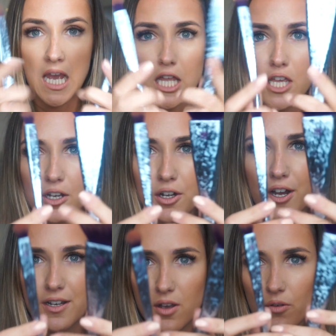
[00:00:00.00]
you can
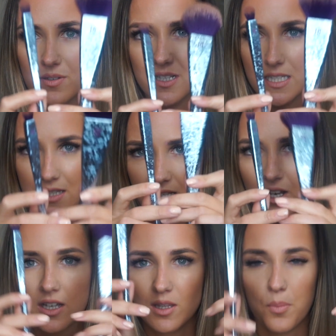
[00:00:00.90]
kind of obviously see
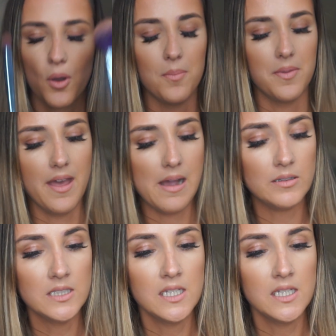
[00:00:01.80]
like the bottom and that.